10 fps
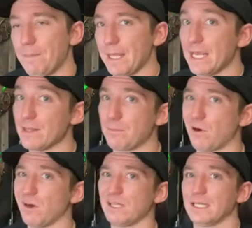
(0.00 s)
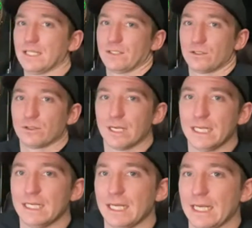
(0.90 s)
In the park, not so
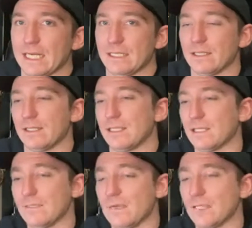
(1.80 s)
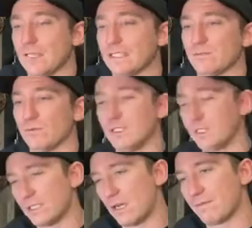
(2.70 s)
great. And the thing about it, it has a really
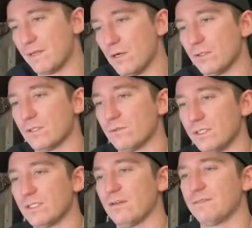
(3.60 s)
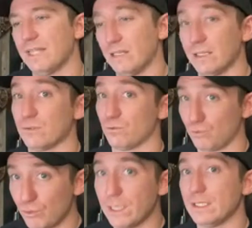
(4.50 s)
soft nose and a really soft tail, like
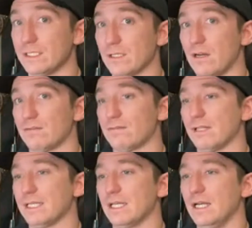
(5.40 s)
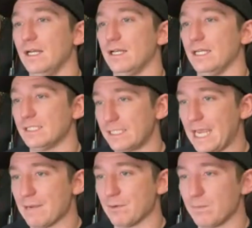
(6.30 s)
really soft. Like it's a
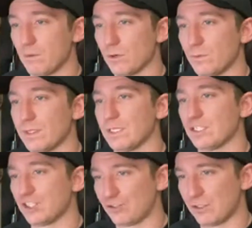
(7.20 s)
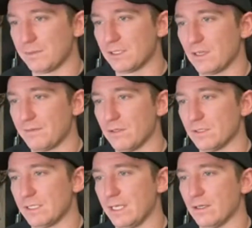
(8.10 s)
camber board with an extremely soft nose and
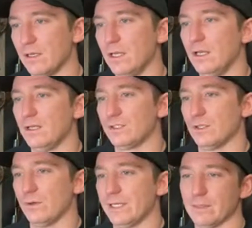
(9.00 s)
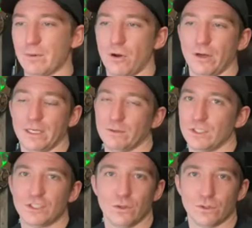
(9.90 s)
tail. So in the park, it was
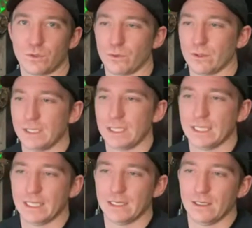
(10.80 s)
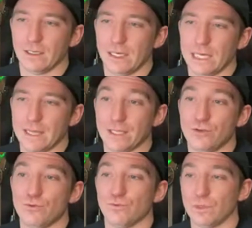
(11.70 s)
just so squirrely, and that, and then
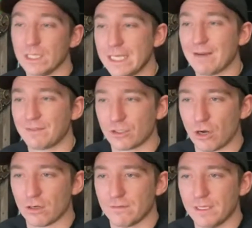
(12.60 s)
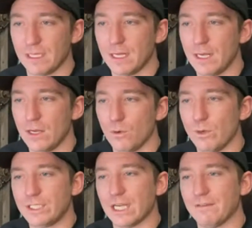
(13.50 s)
you really have to carve it,
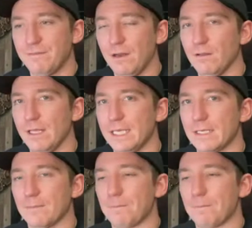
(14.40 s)
which I felt like